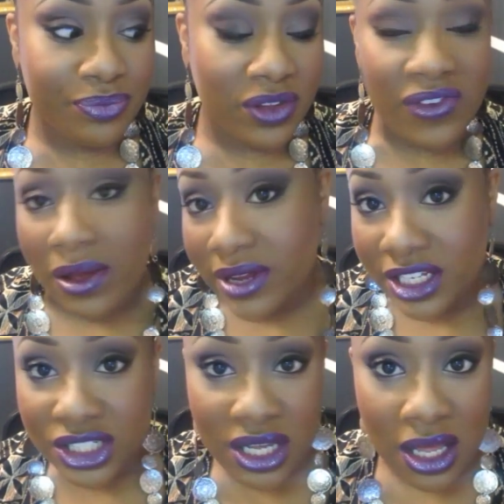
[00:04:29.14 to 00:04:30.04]

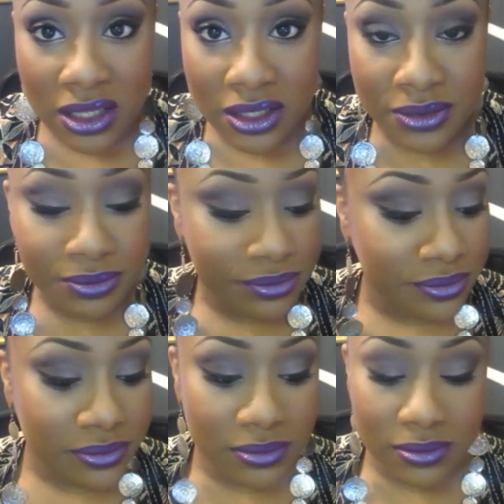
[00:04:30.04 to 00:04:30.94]
foundation color.
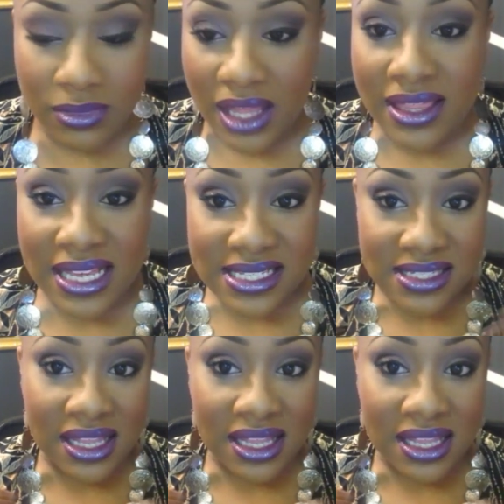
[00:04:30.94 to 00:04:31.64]
That's